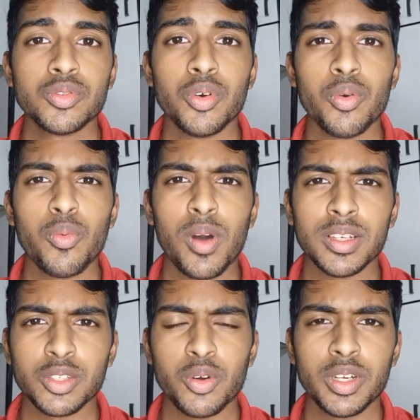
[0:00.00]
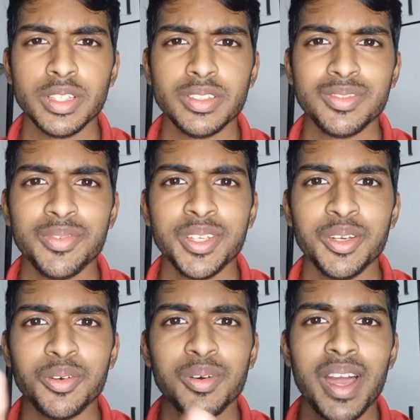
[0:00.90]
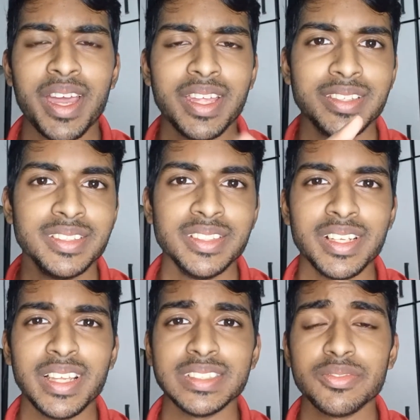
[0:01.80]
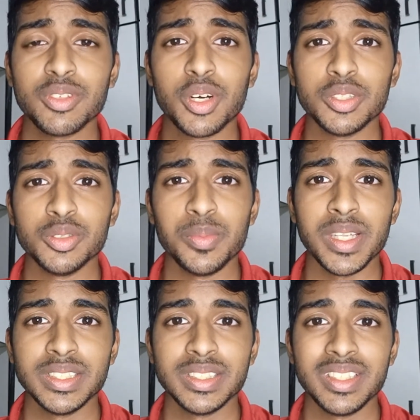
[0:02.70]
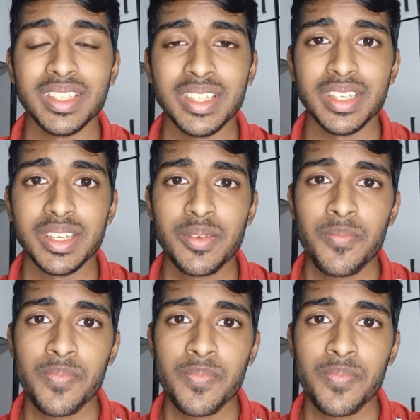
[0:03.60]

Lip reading: So while recording this video, I did realize I forgot to mention the